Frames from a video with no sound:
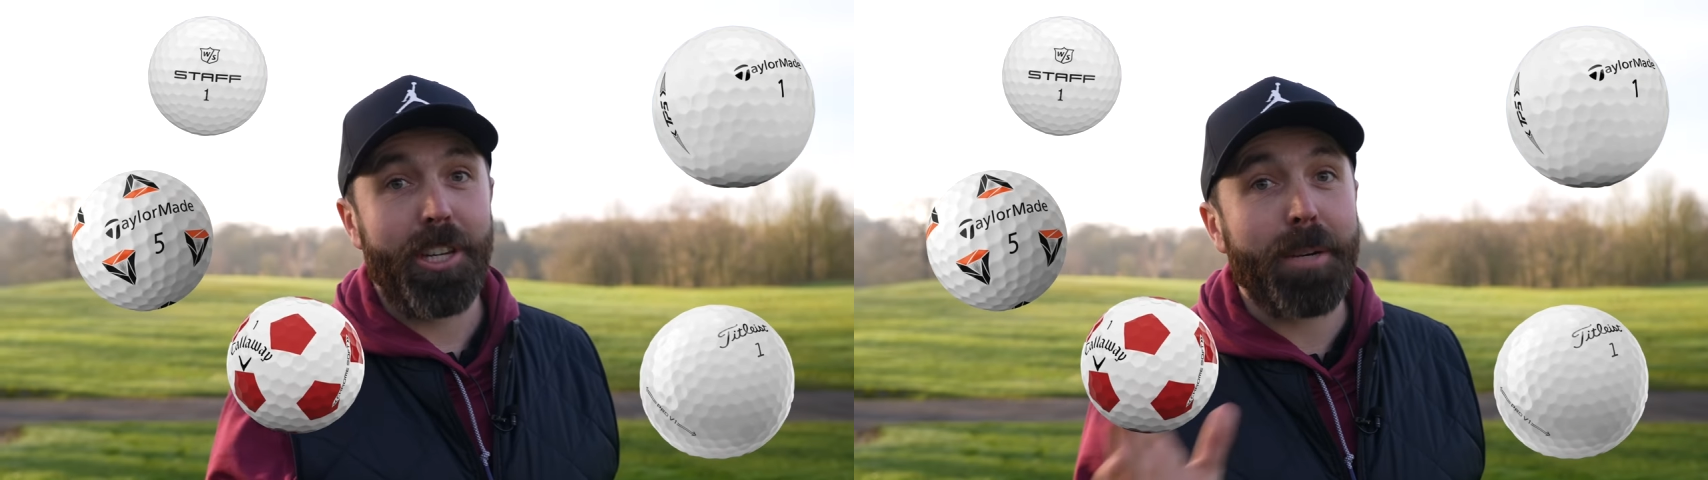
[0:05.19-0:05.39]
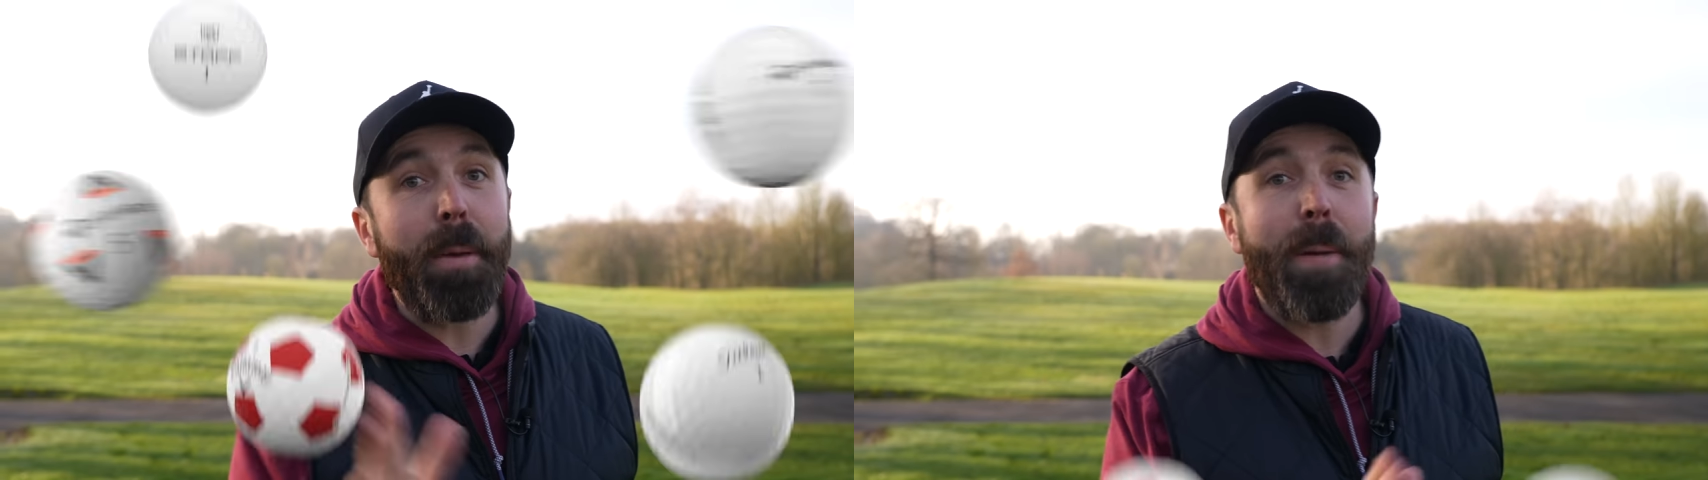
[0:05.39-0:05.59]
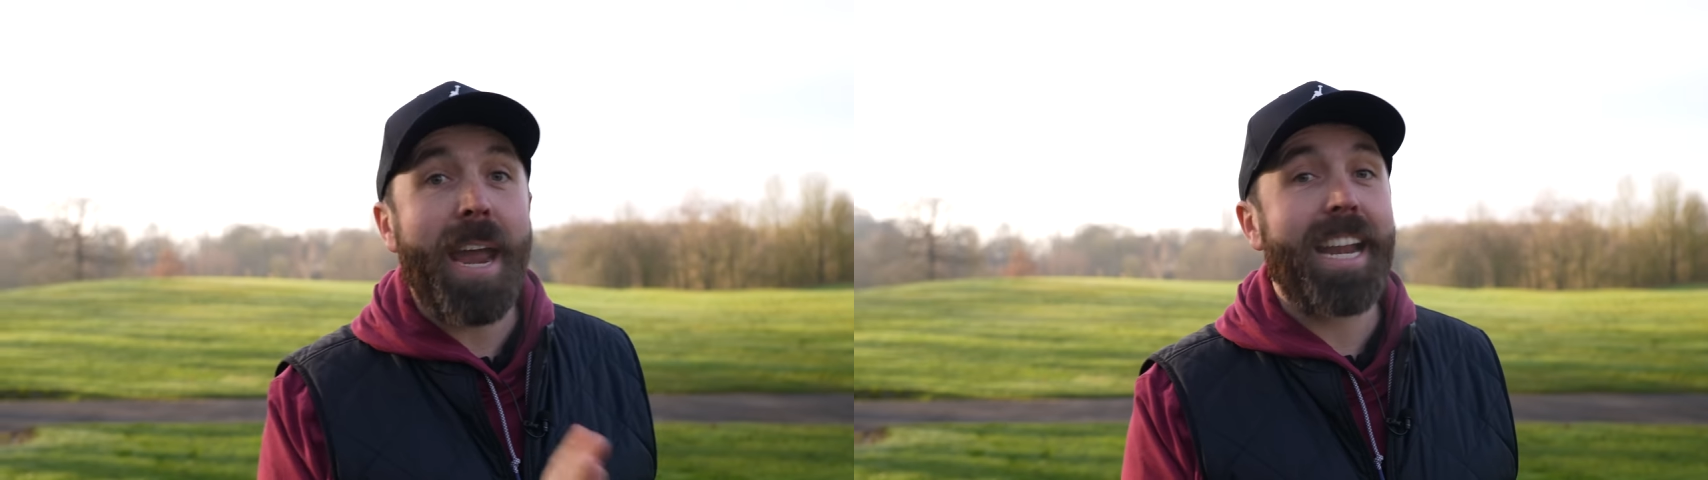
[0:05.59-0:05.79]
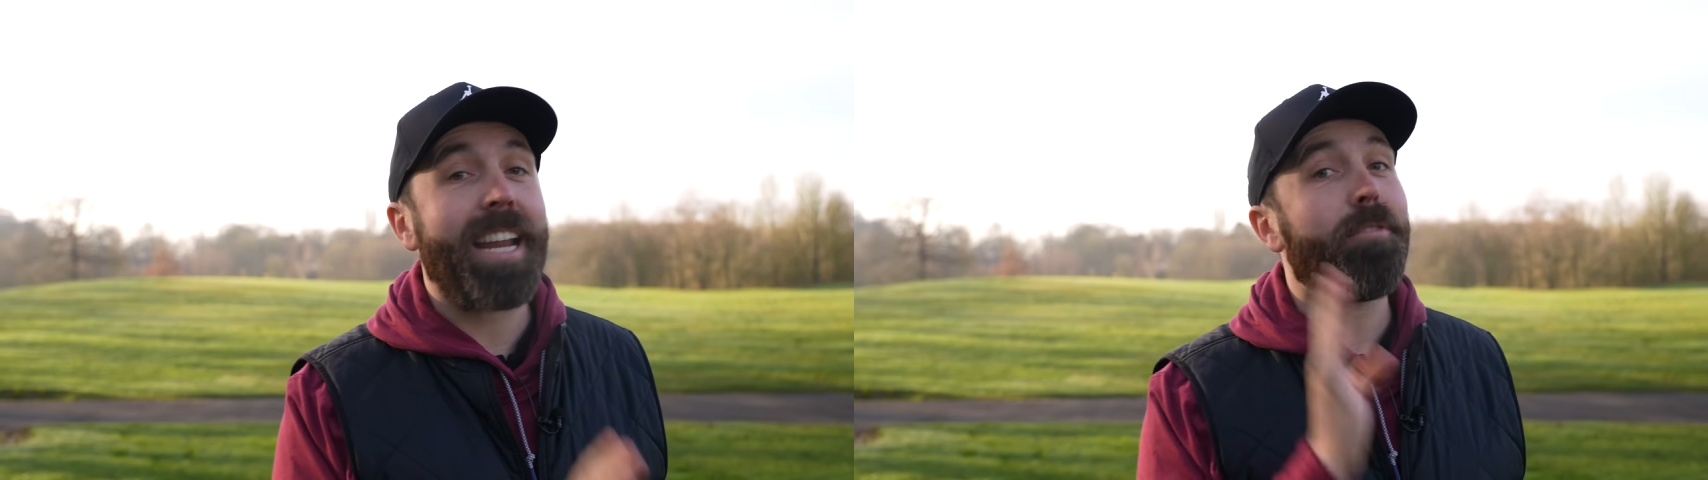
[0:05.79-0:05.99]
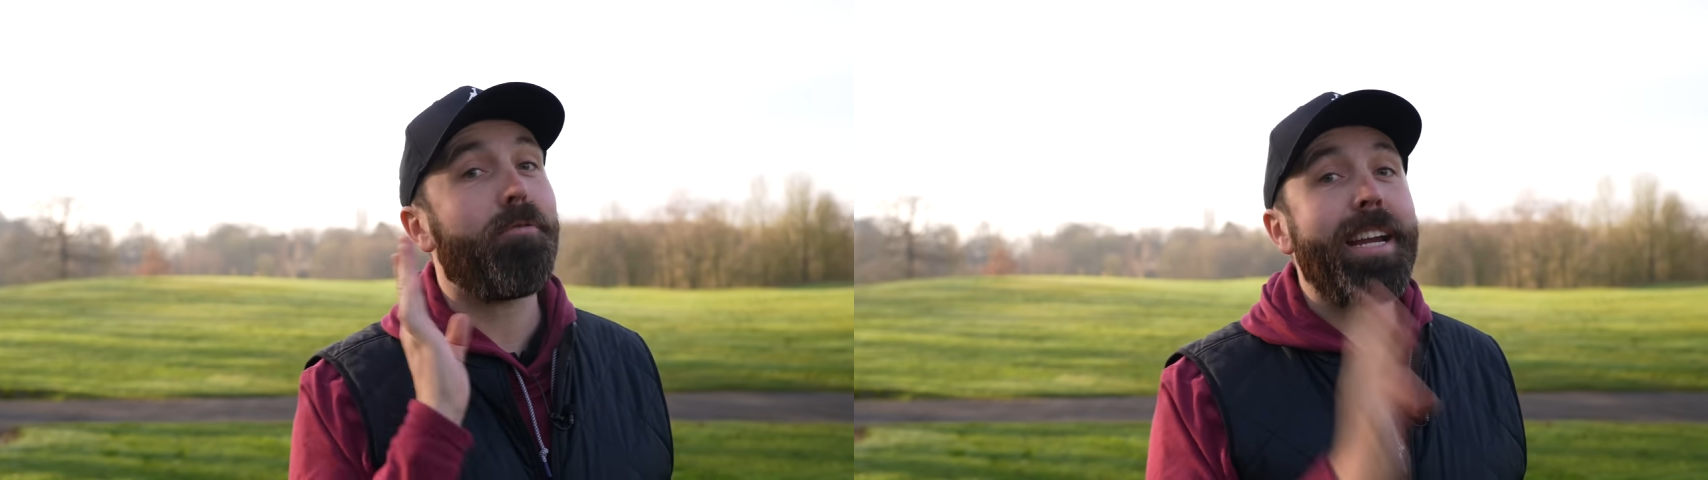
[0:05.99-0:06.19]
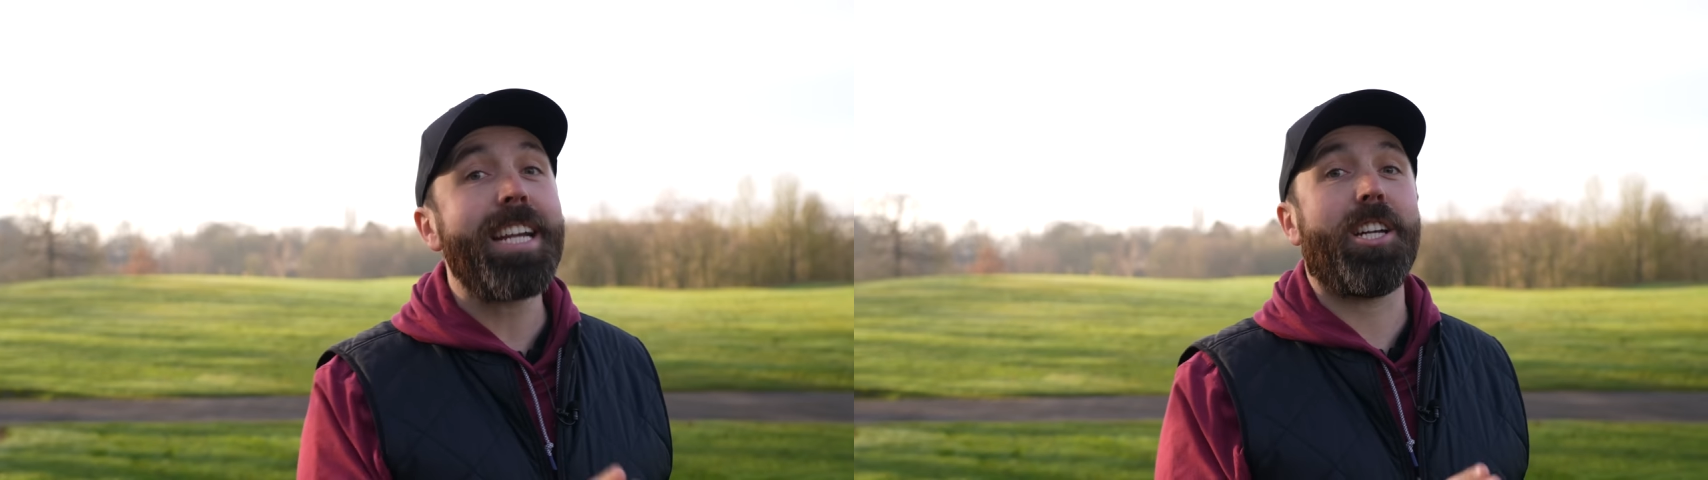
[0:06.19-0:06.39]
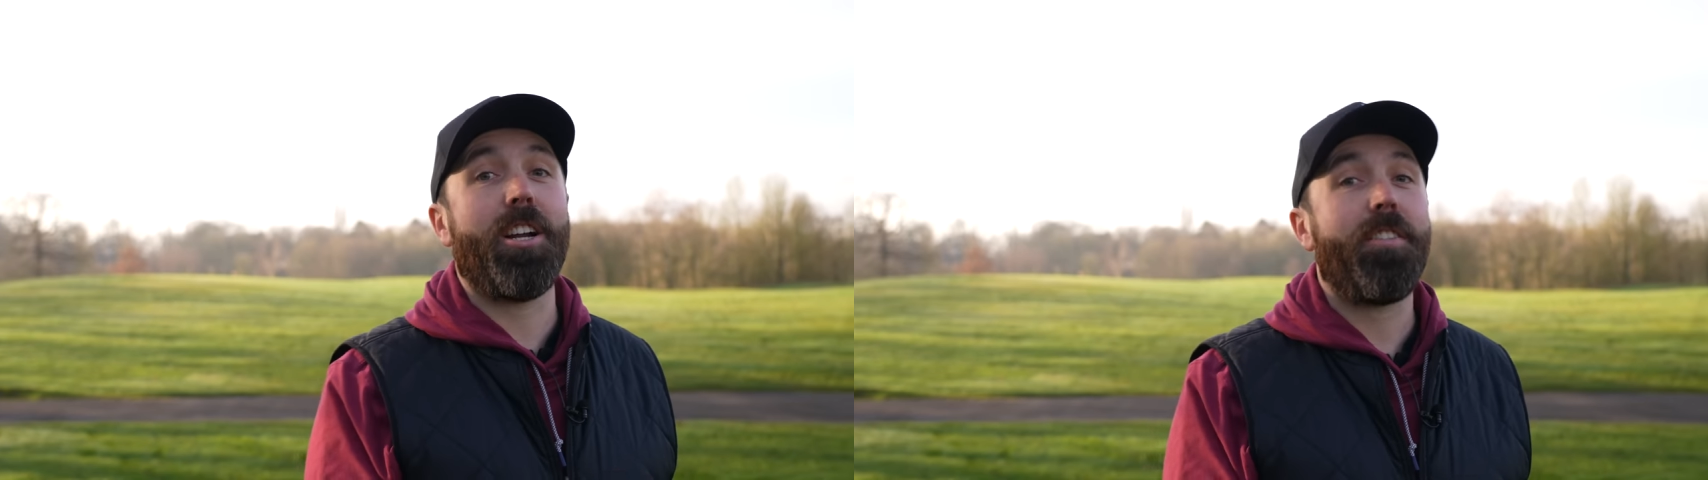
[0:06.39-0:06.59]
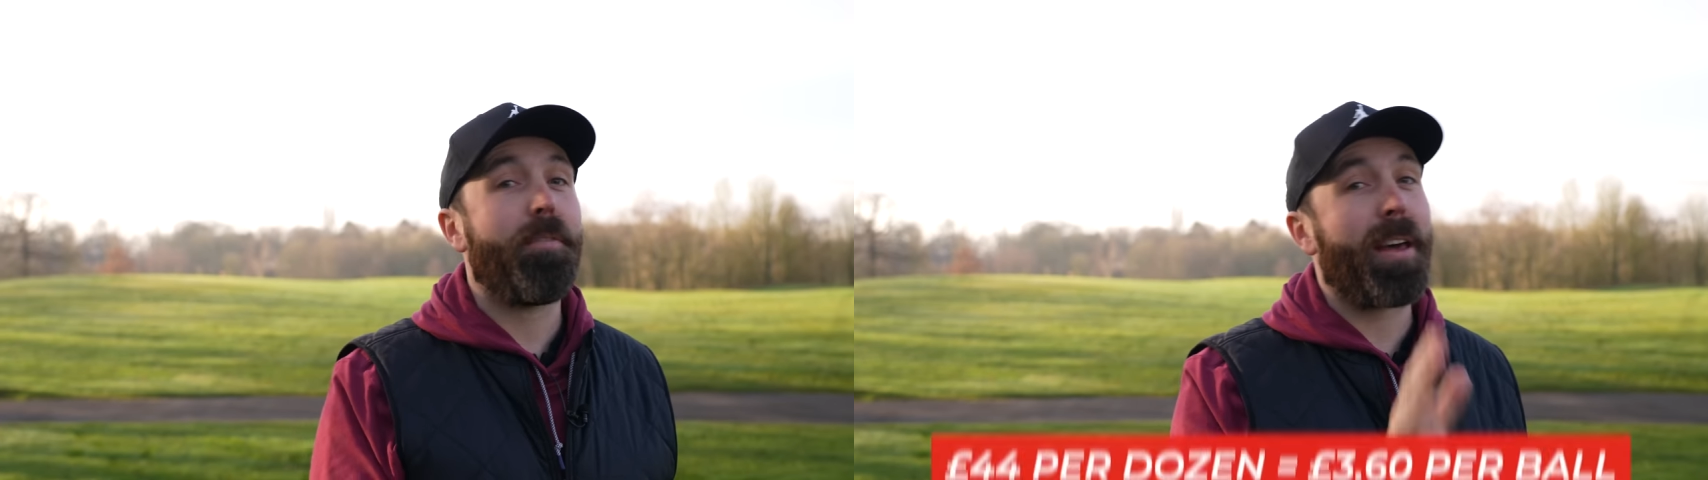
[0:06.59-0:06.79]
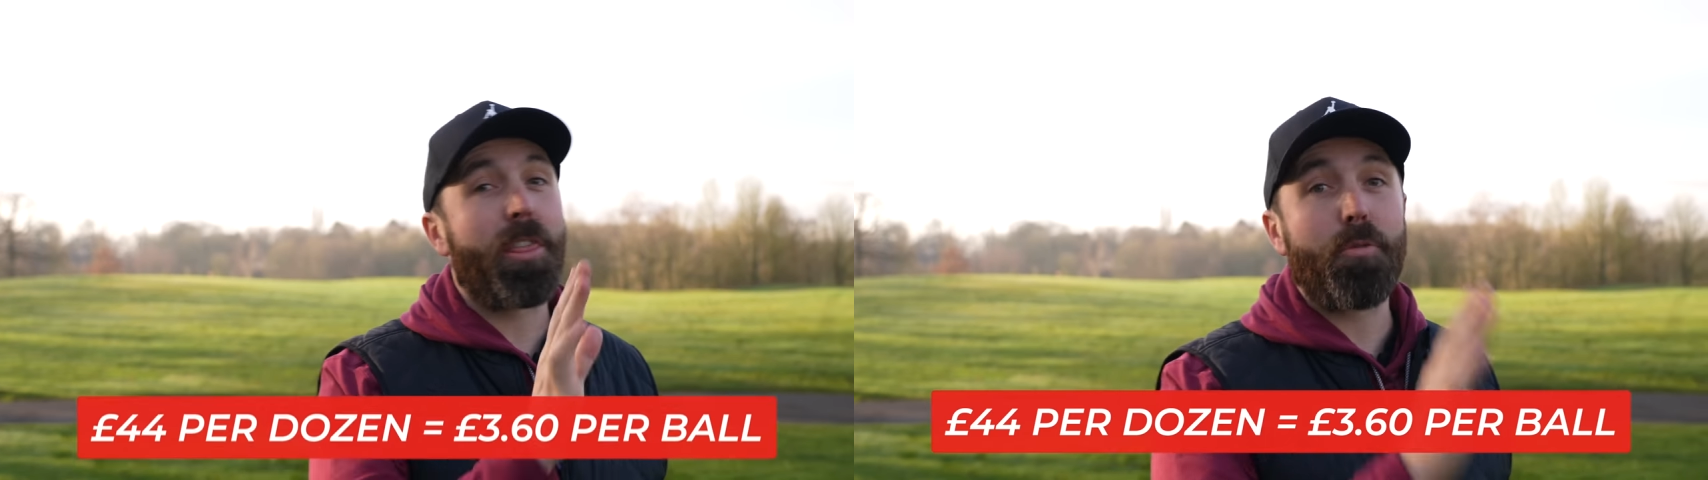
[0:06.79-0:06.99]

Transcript: you're going to be paying in the region of about